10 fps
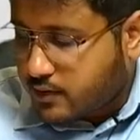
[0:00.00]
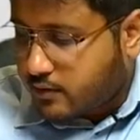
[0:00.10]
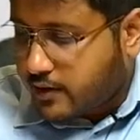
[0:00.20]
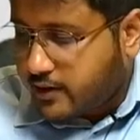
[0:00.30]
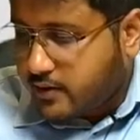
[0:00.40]

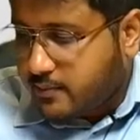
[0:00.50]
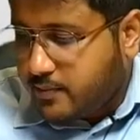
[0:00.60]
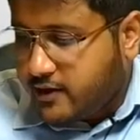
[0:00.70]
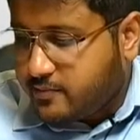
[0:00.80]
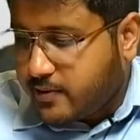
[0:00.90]
right?
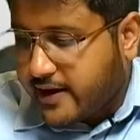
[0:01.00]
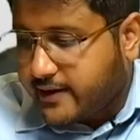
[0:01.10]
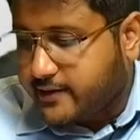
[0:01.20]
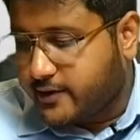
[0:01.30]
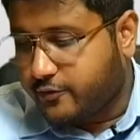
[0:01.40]
Please
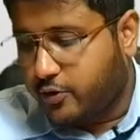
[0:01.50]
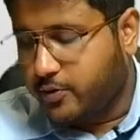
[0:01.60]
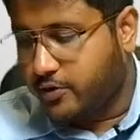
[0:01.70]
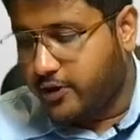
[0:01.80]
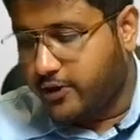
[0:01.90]
practice it from
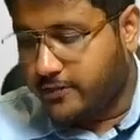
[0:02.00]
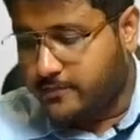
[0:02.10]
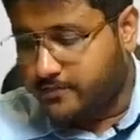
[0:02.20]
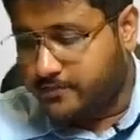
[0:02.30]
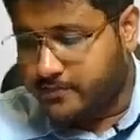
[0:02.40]
your end.
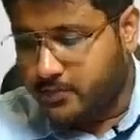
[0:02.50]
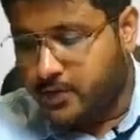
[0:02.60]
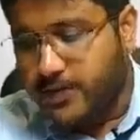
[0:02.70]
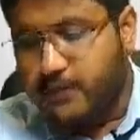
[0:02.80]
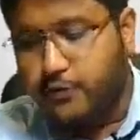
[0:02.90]

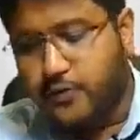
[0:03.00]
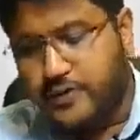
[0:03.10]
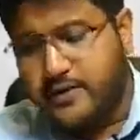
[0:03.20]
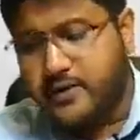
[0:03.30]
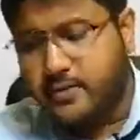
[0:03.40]
If you
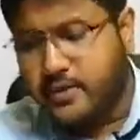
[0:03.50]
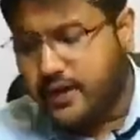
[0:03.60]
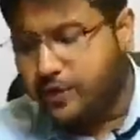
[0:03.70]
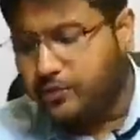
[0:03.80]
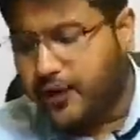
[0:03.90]
face any trouble,
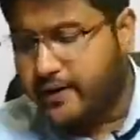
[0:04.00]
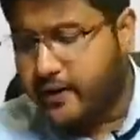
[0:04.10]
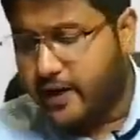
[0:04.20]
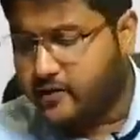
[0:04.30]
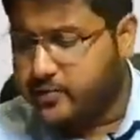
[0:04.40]
can you
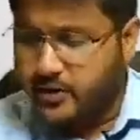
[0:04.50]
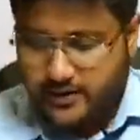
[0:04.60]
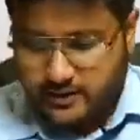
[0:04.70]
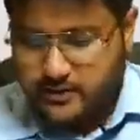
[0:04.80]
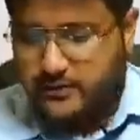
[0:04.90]
ask me?
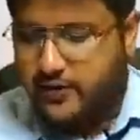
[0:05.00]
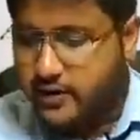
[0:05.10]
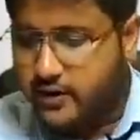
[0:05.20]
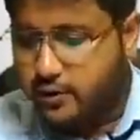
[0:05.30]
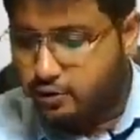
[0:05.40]
Yes,
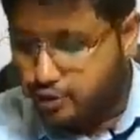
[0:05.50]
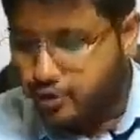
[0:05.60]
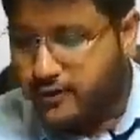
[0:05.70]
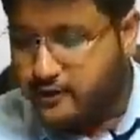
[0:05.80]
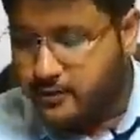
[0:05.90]
definitely you
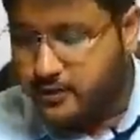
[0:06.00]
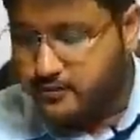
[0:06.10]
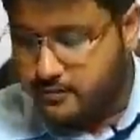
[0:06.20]
should ask me.